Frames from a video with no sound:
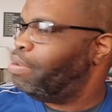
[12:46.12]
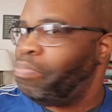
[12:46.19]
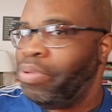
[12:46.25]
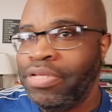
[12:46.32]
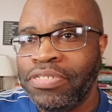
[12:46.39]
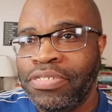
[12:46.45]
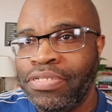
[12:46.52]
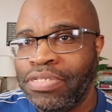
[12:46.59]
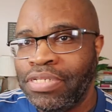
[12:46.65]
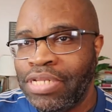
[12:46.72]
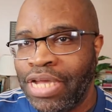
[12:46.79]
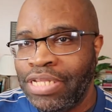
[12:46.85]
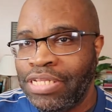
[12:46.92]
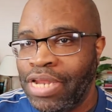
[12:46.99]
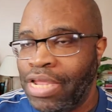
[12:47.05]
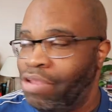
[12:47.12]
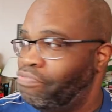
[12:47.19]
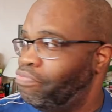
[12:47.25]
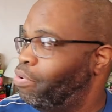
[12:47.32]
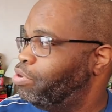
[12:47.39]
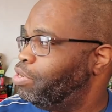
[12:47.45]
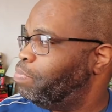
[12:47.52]
the Pistons in
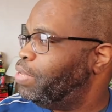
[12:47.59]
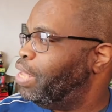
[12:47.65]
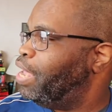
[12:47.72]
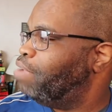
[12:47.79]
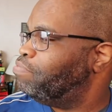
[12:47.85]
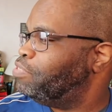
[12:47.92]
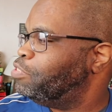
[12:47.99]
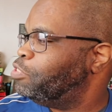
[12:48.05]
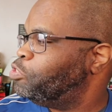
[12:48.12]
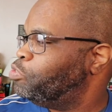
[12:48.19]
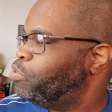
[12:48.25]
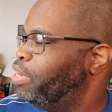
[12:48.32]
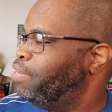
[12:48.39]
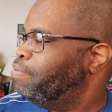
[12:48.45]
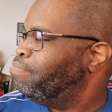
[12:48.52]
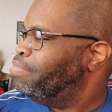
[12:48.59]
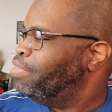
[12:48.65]
1984 in the playoffs in Detroit.